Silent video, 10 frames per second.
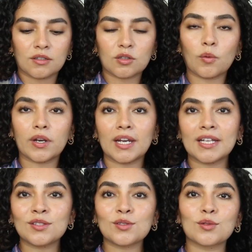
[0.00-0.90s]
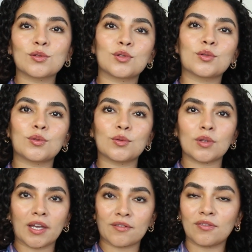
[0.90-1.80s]
So what I like to do to
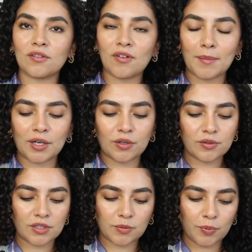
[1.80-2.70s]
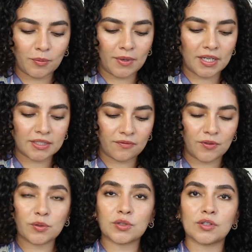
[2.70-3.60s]
like fluff out my curls is put my
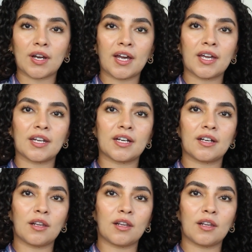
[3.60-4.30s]
diffuser at